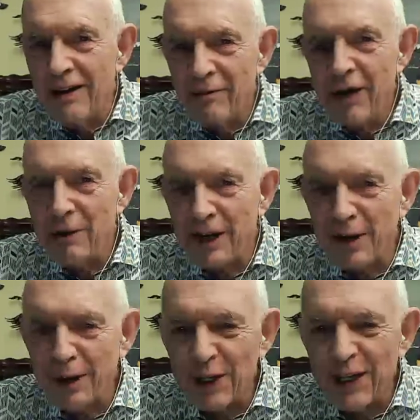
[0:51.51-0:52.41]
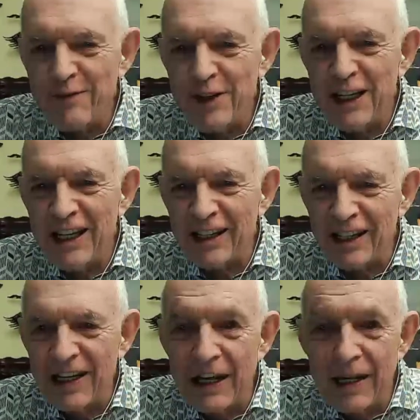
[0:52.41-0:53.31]
what I might call a
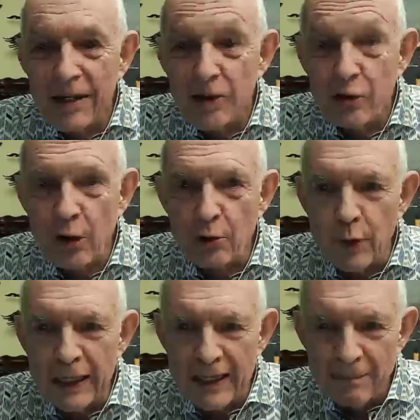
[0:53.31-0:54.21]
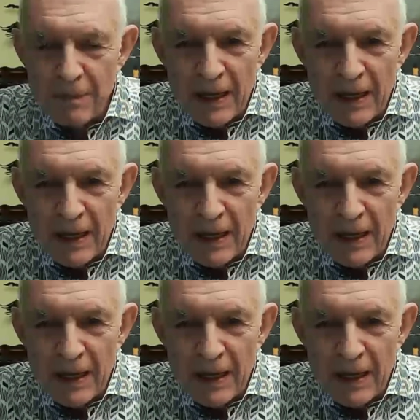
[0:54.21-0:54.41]
conveniently short week